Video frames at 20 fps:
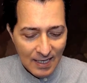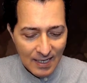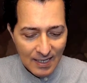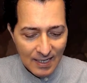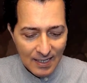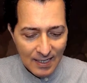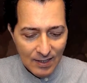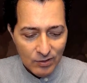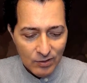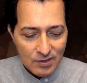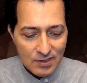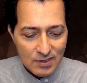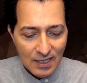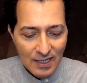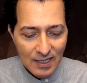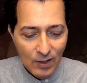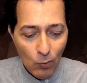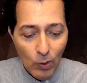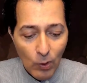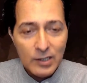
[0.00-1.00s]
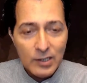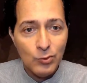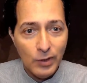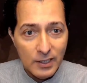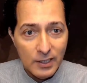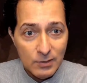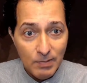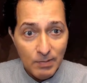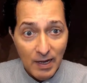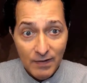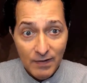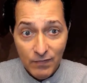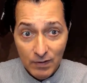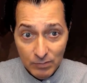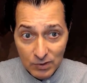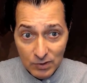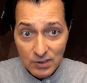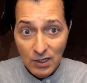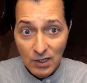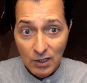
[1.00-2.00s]
understanding what to expect
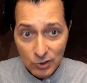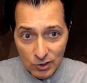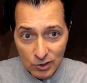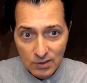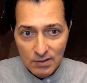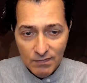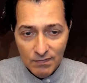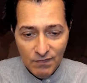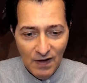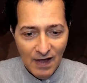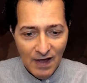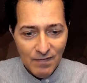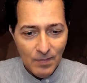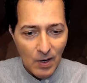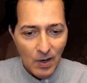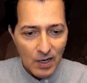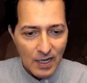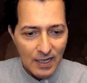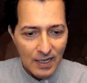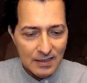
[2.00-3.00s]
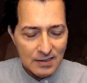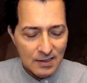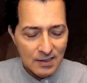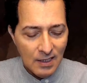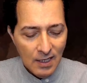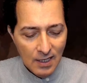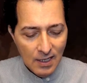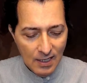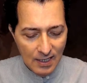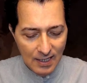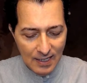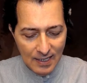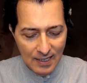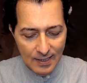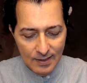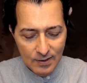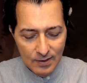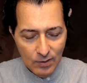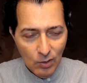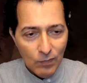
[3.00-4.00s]
from such 5 markets
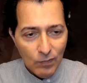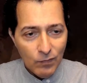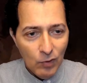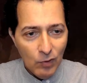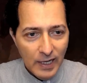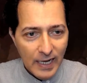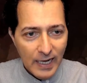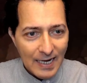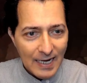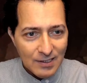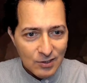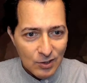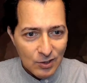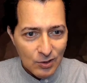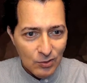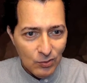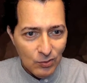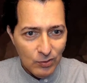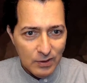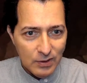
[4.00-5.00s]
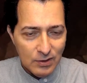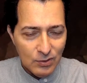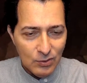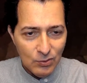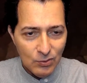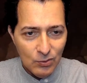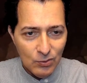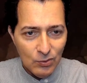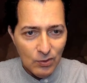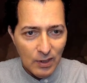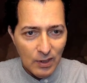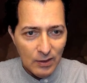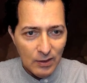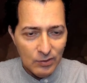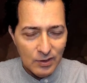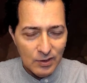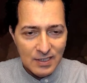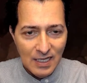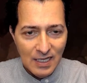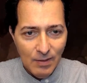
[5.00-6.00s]
hopefully guides you into
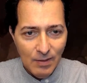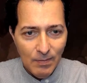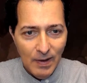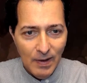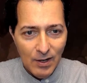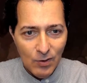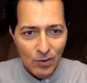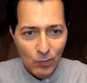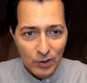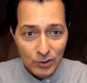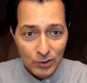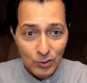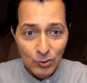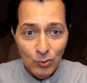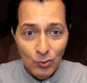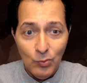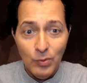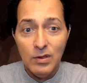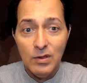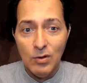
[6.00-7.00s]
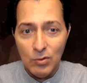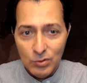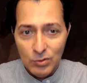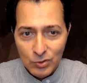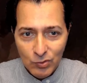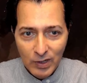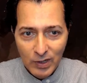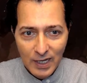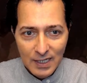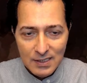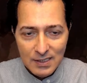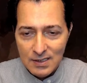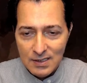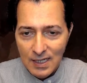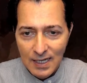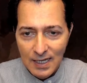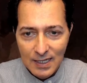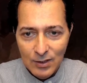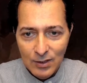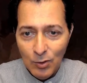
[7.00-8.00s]
understanding better what to do with your own trades,
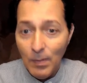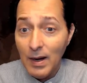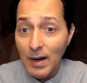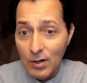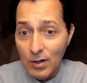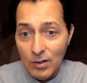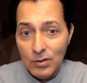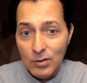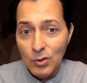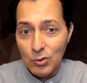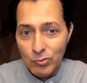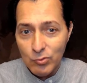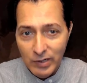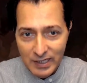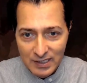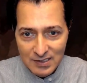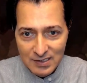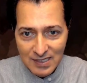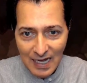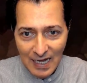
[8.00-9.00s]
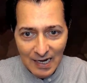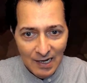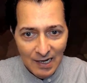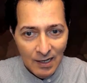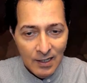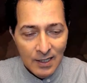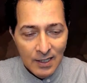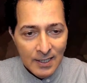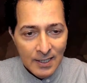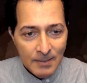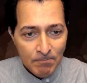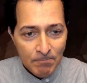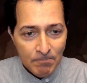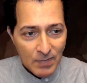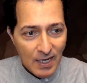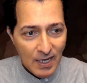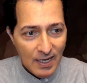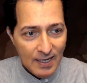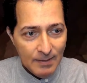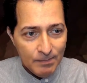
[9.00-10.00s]
no matter your trading style.
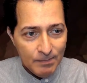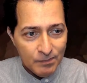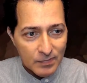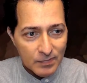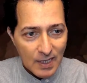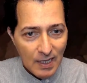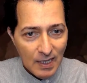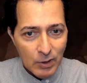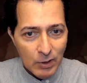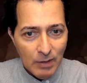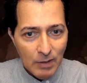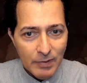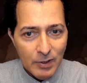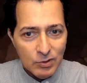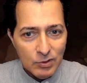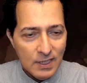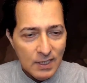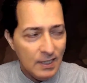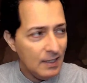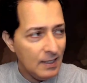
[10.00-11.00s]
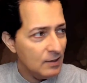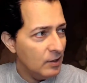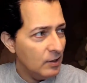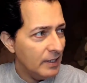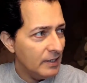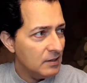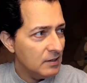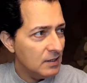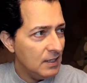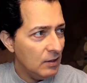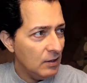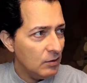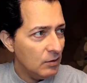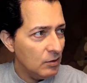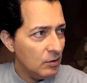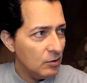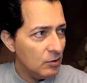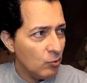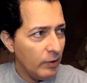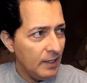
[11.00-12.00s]
I'm going to be using, as you can see on the
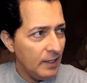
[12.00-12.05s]
screen,